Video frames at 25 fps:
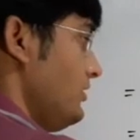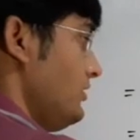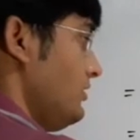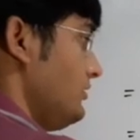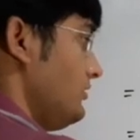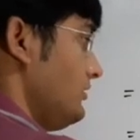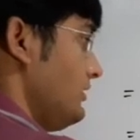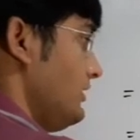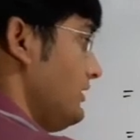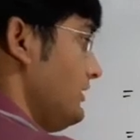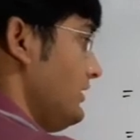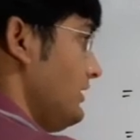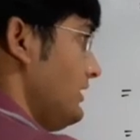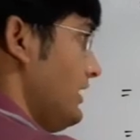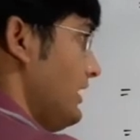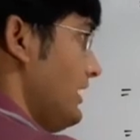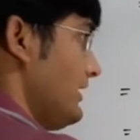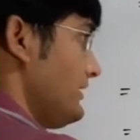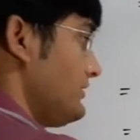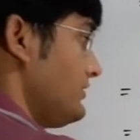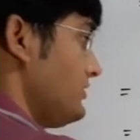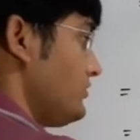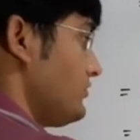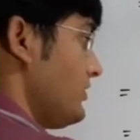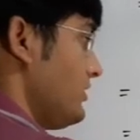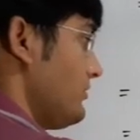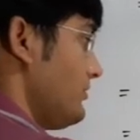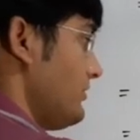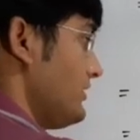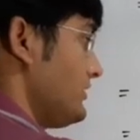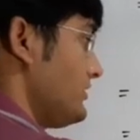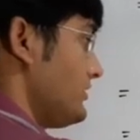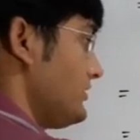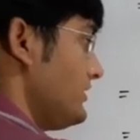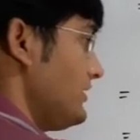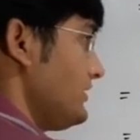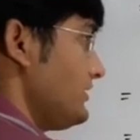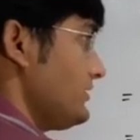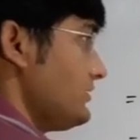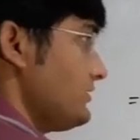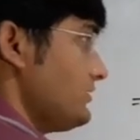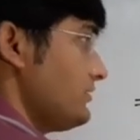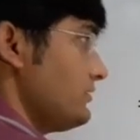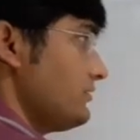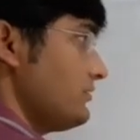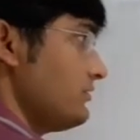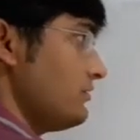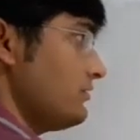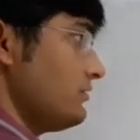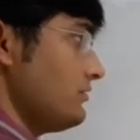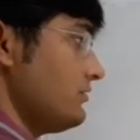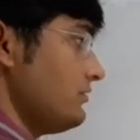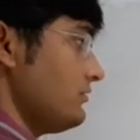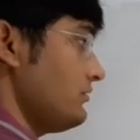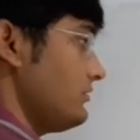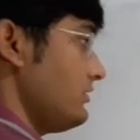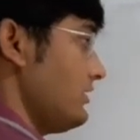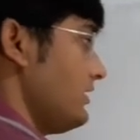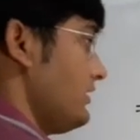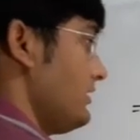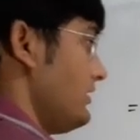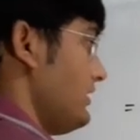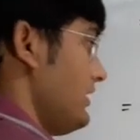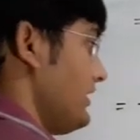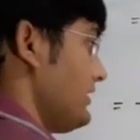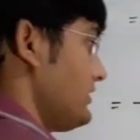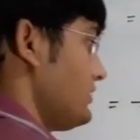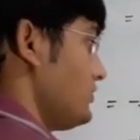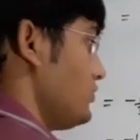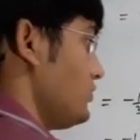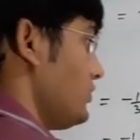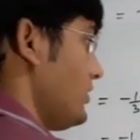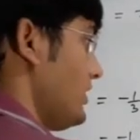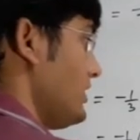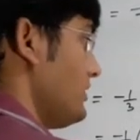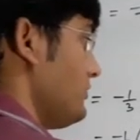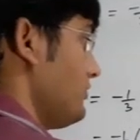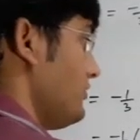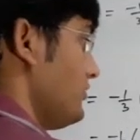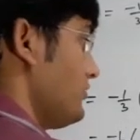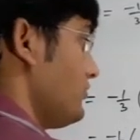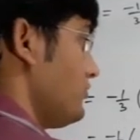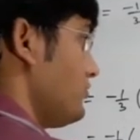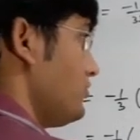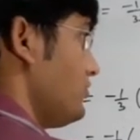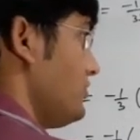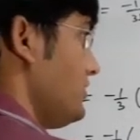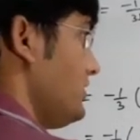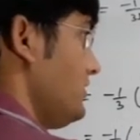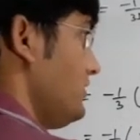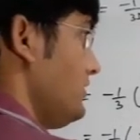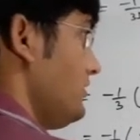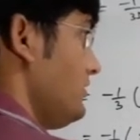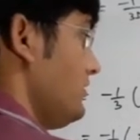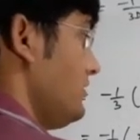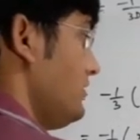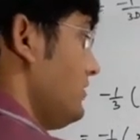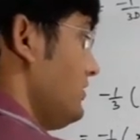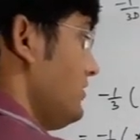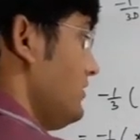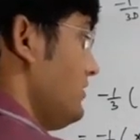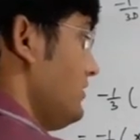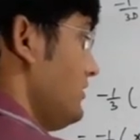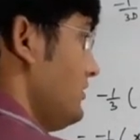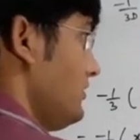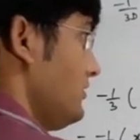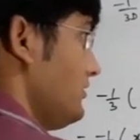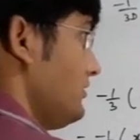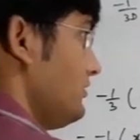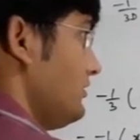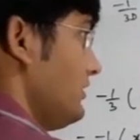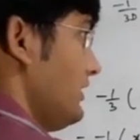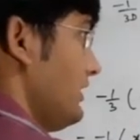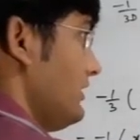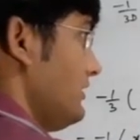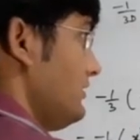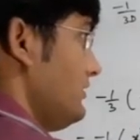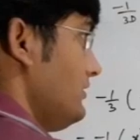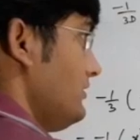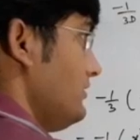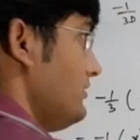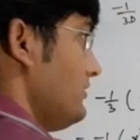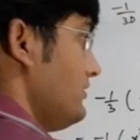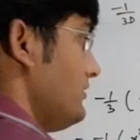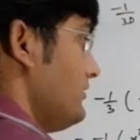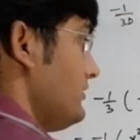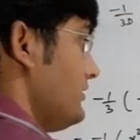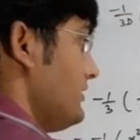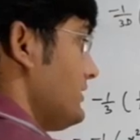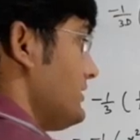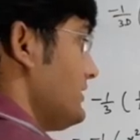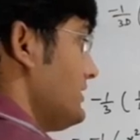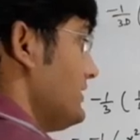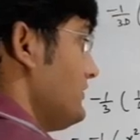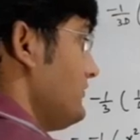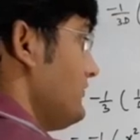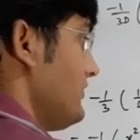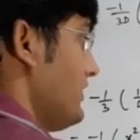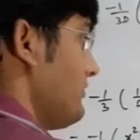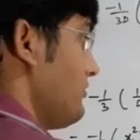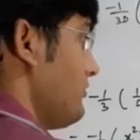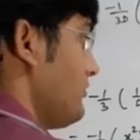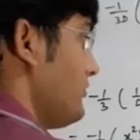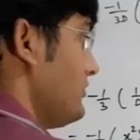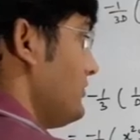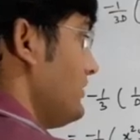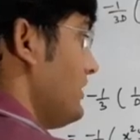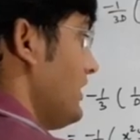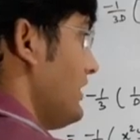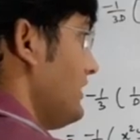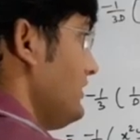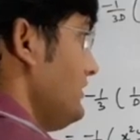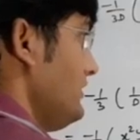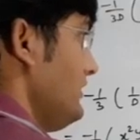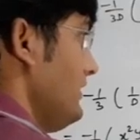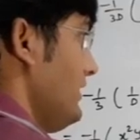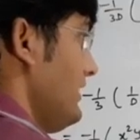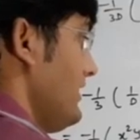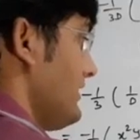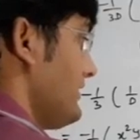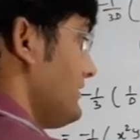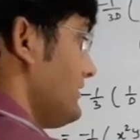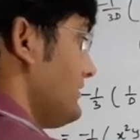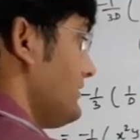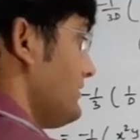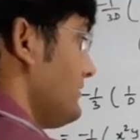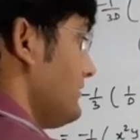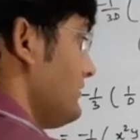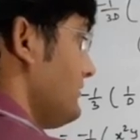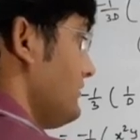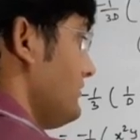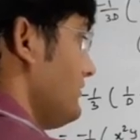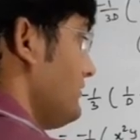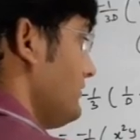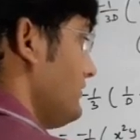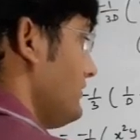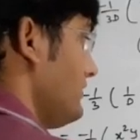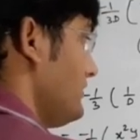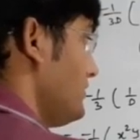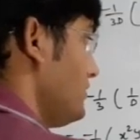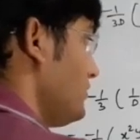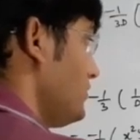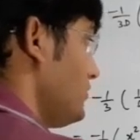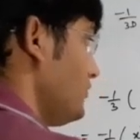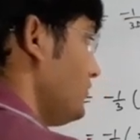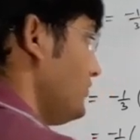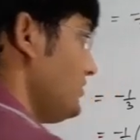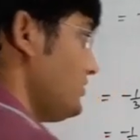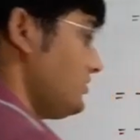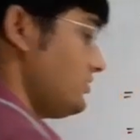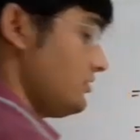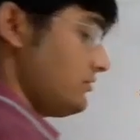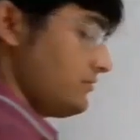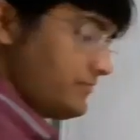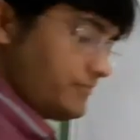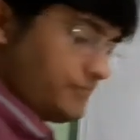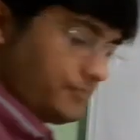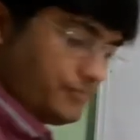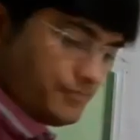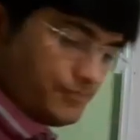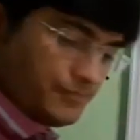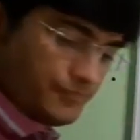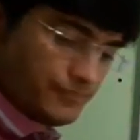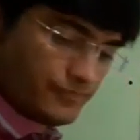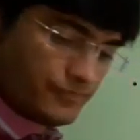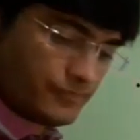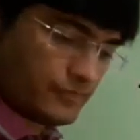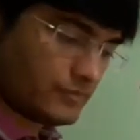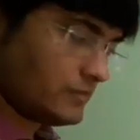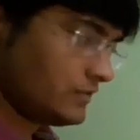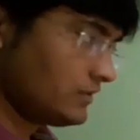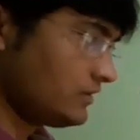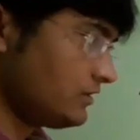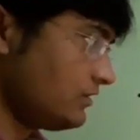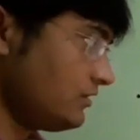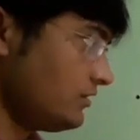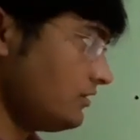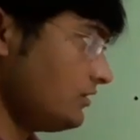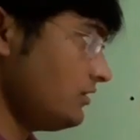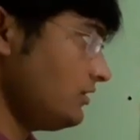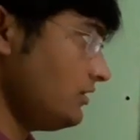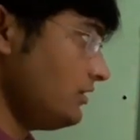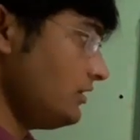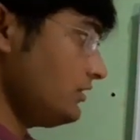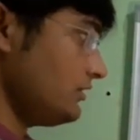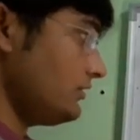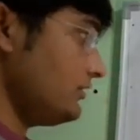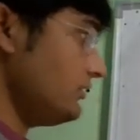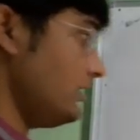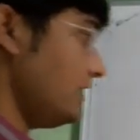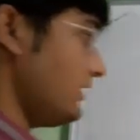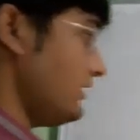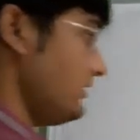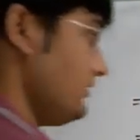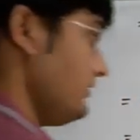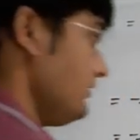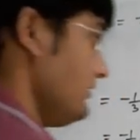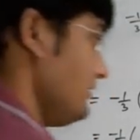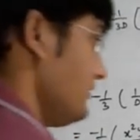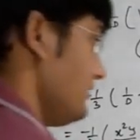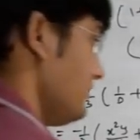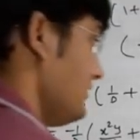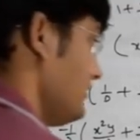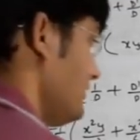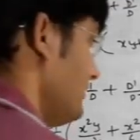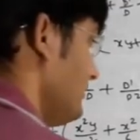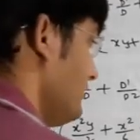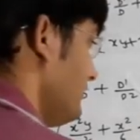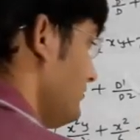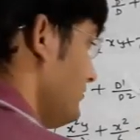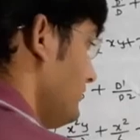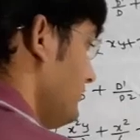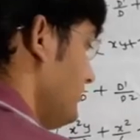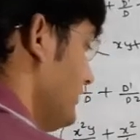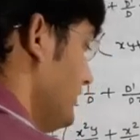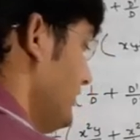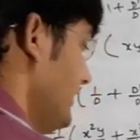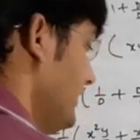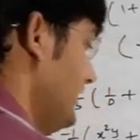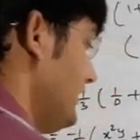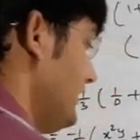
then x square by 6, then xy upon 3, then 65 upon 9x. This is your first term. Then d